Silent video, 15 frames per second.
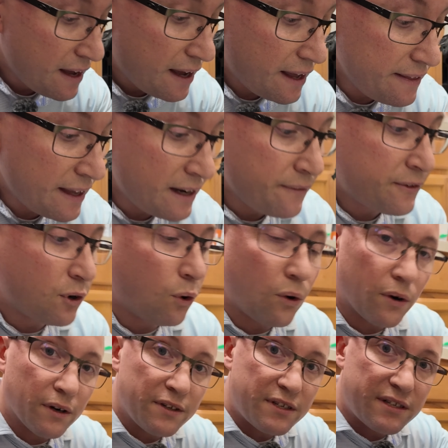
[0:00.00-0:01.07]
And then of
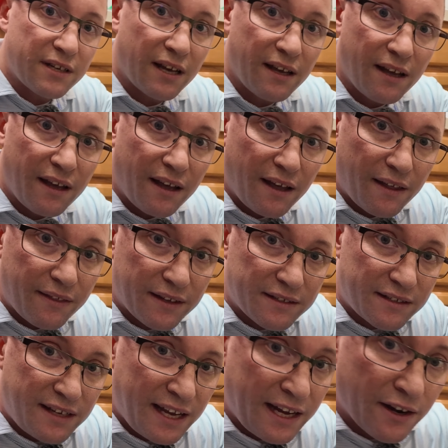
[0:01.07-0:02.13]
course,
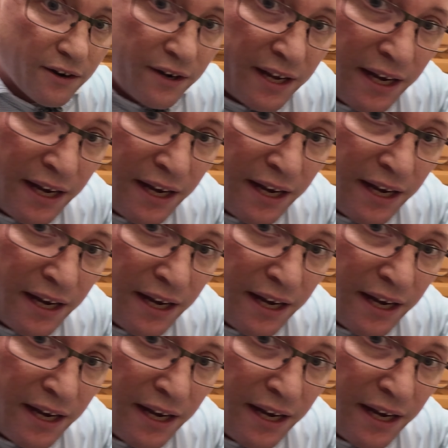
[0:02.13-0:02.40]
this gear